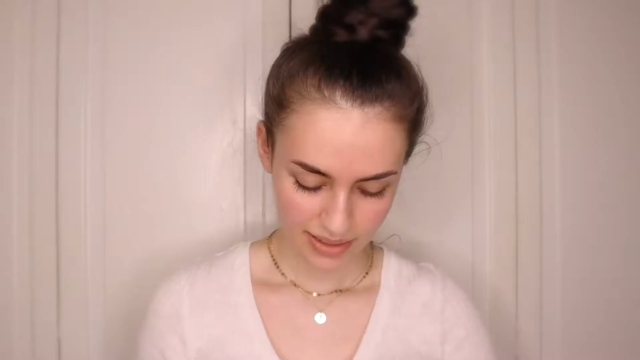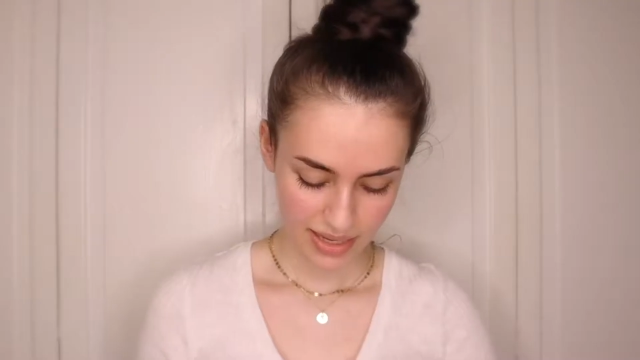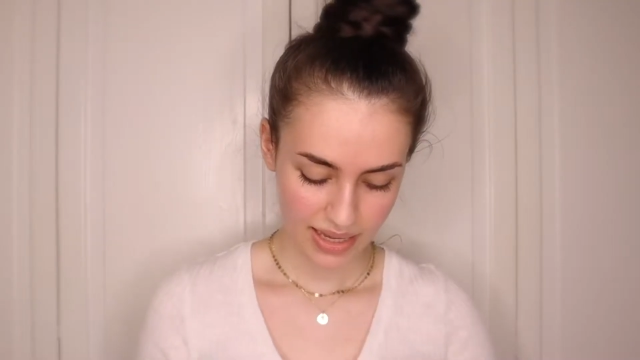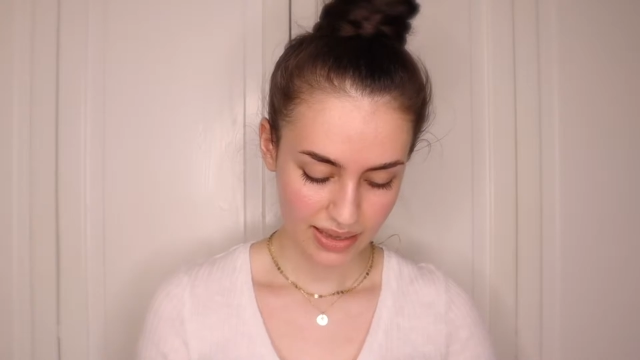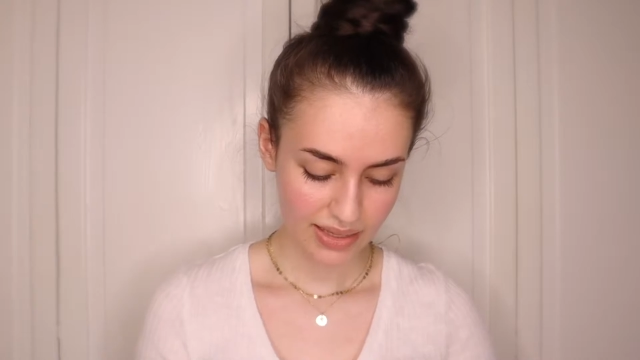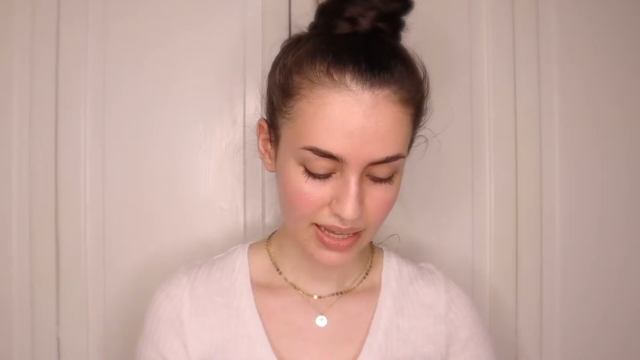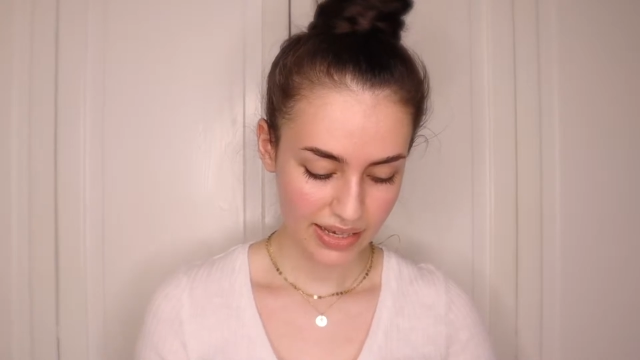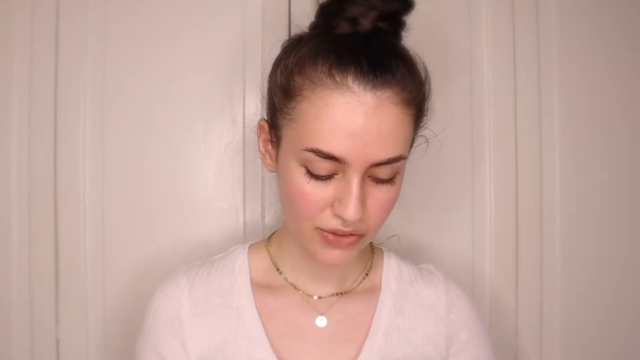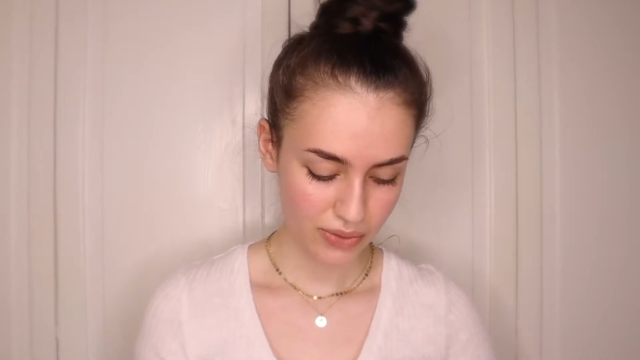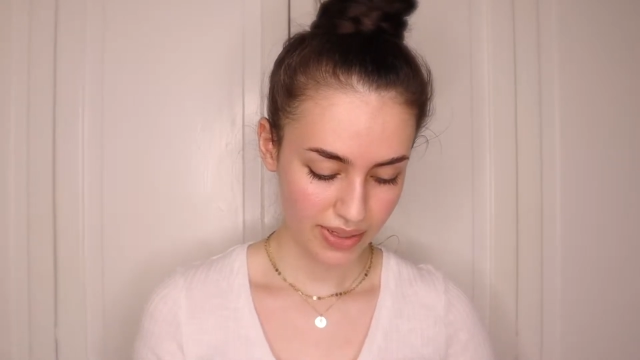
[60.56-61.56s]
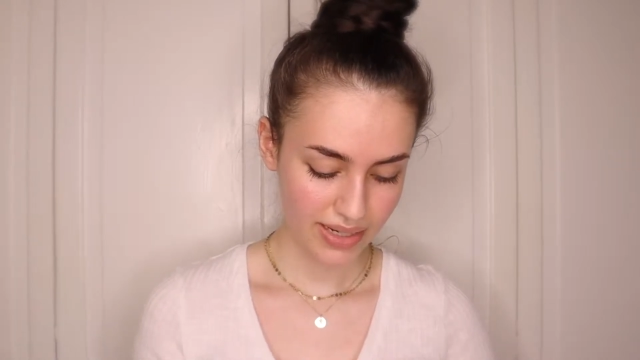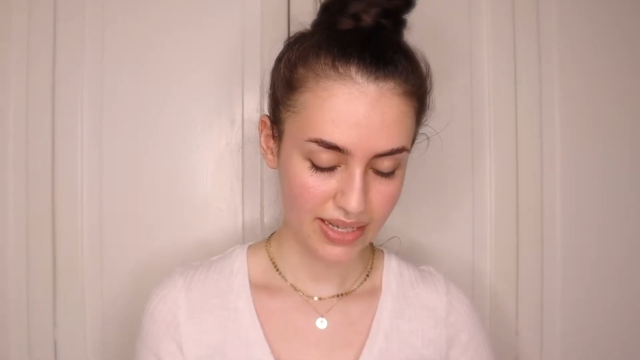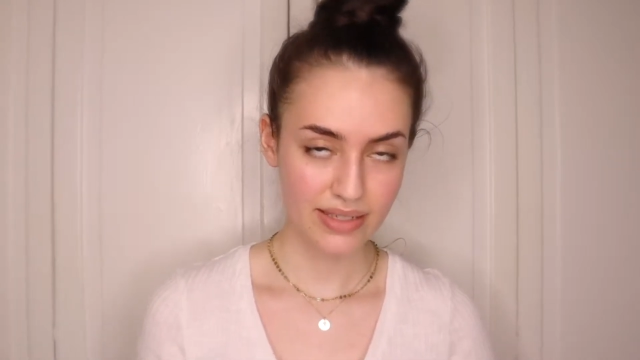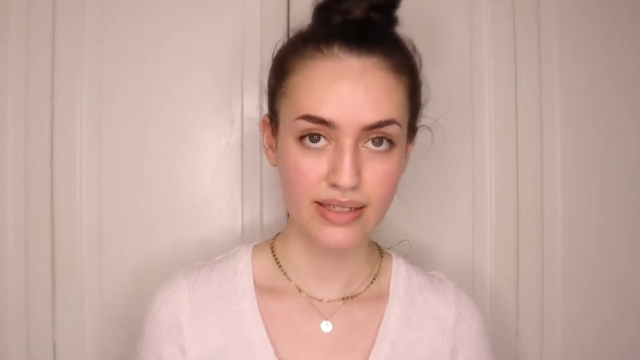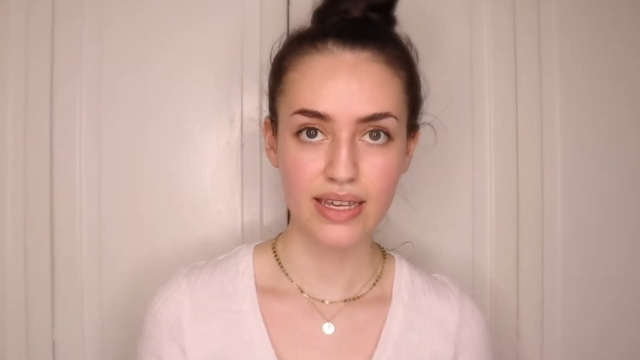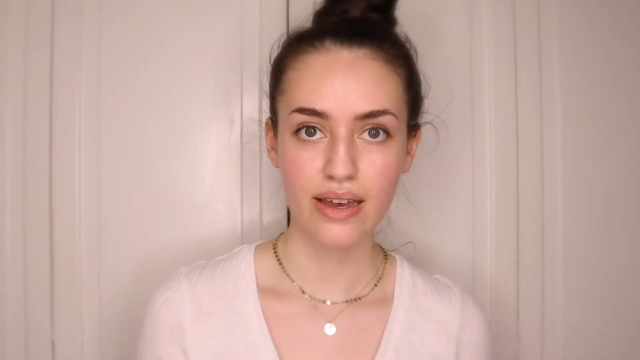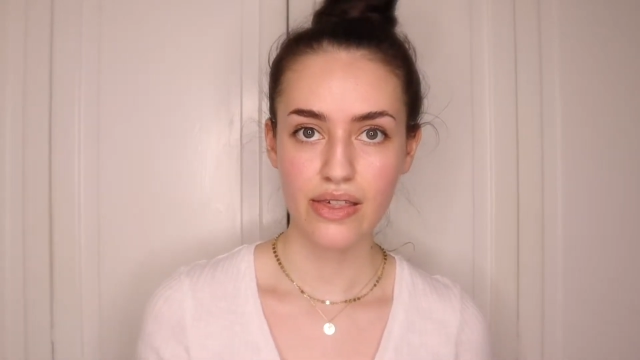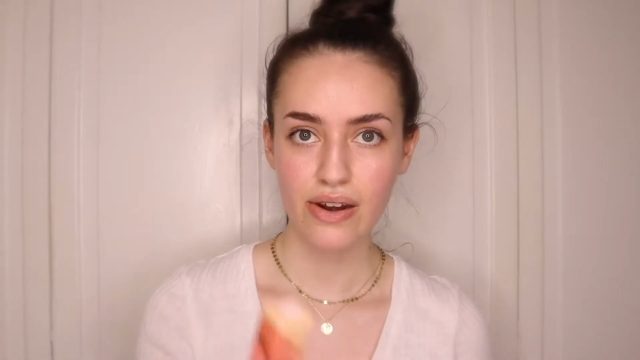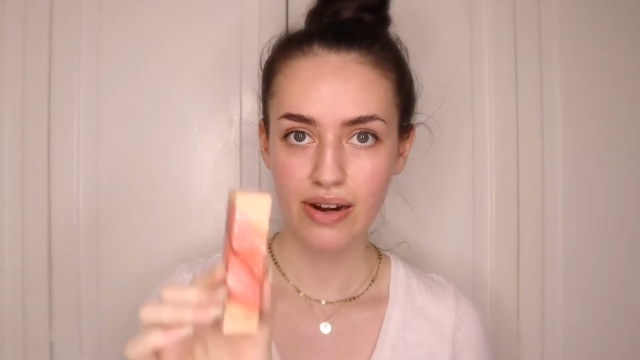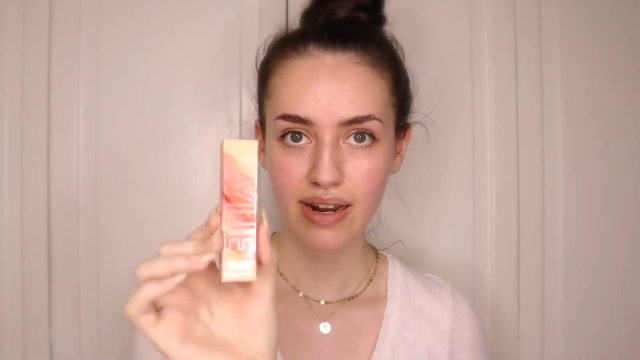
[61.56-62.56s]
And the last one is the
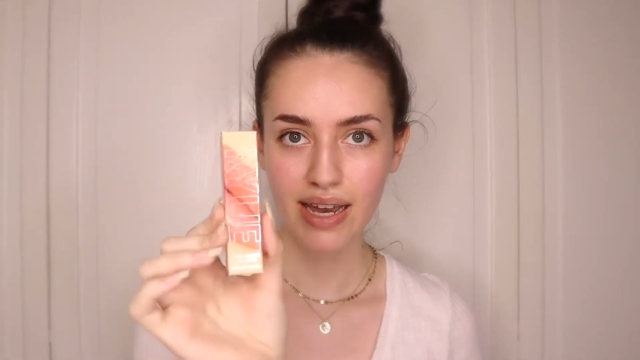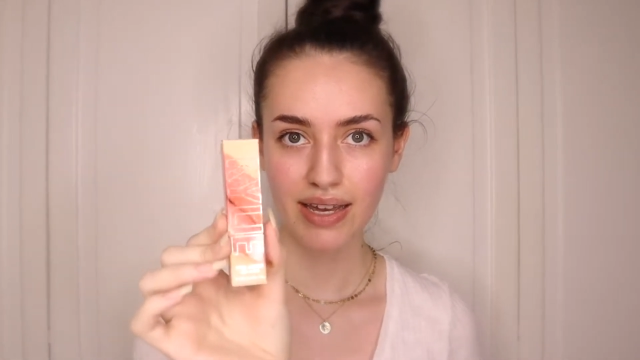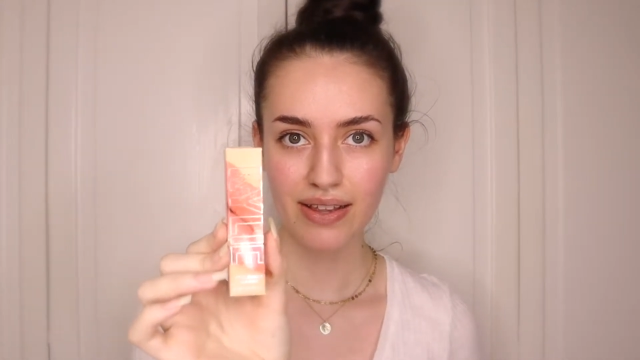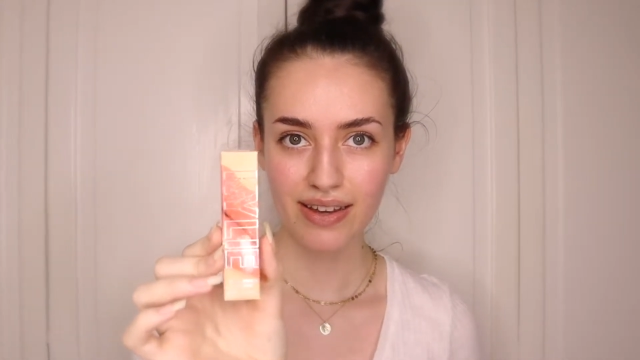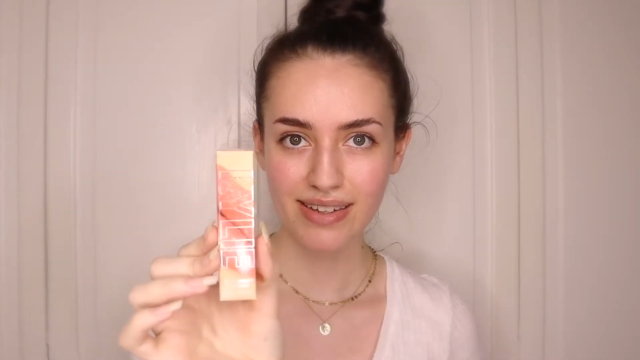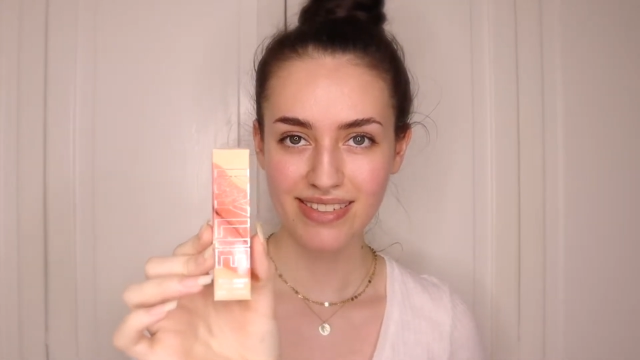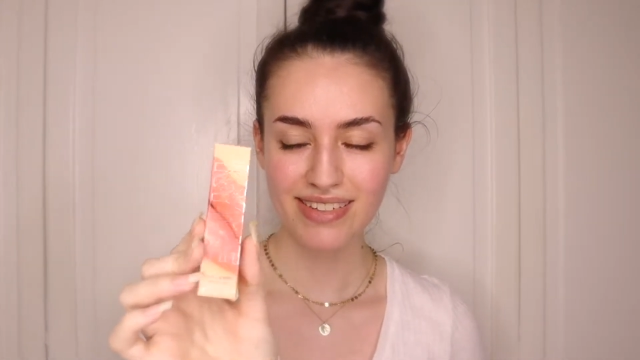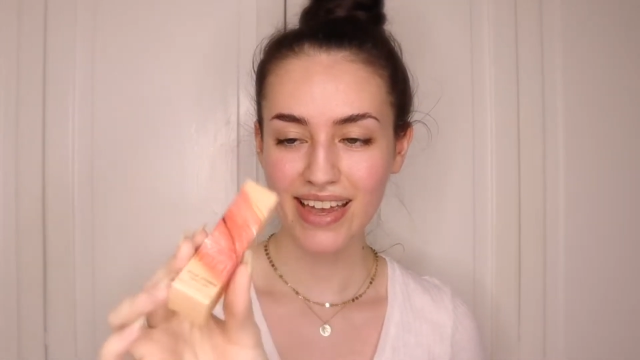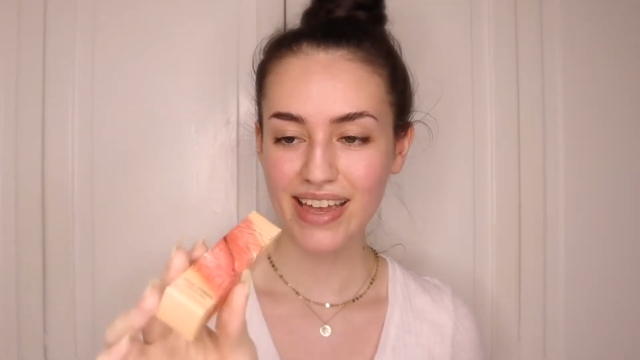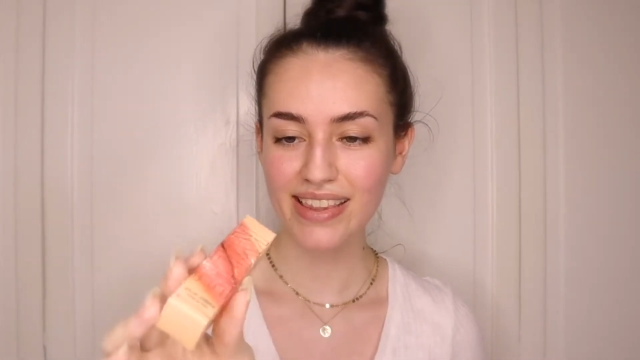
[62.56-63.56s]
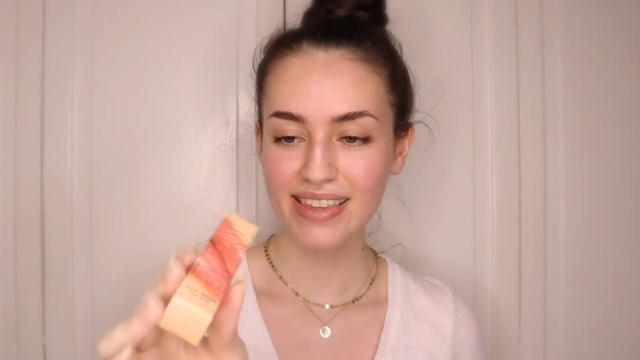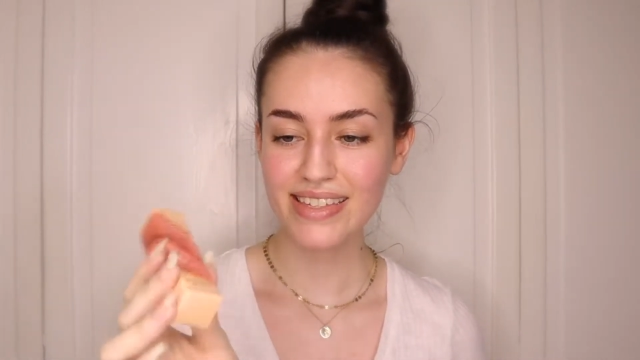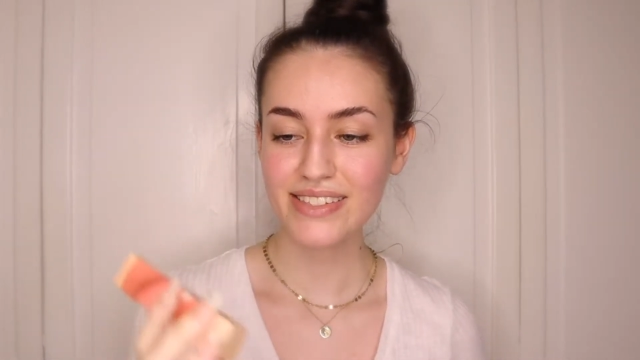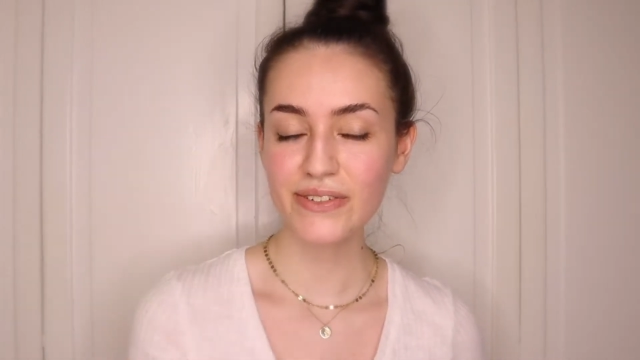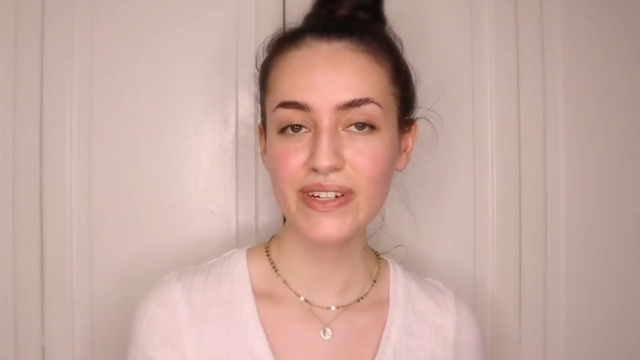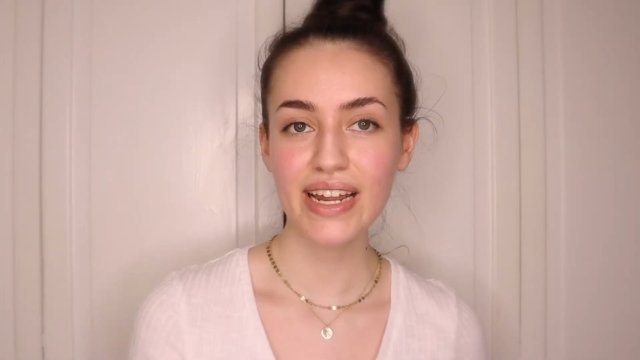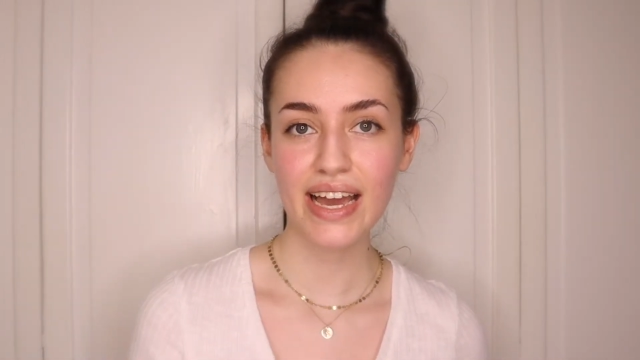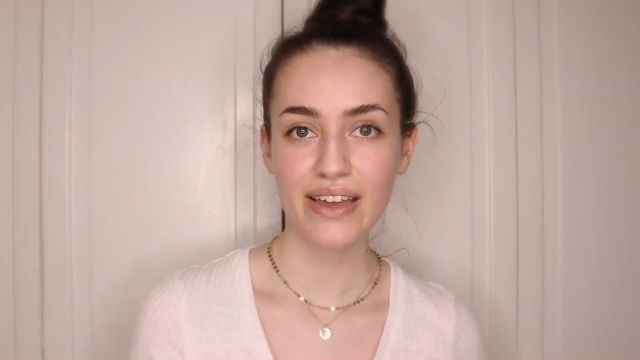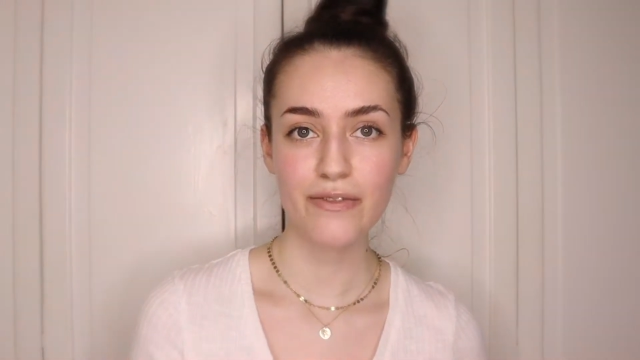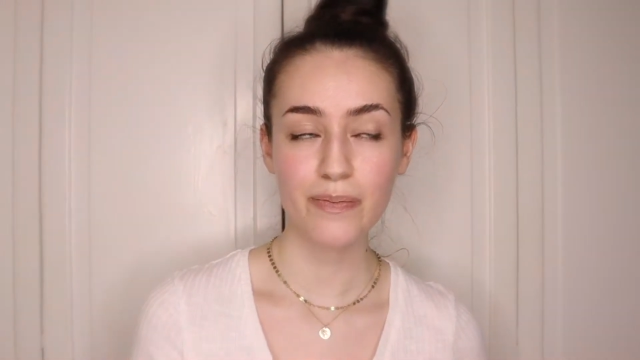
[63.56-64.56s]
other high gloss. And this one
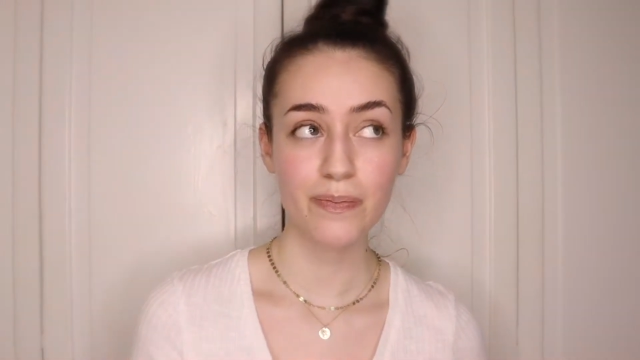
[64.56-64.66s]
I have...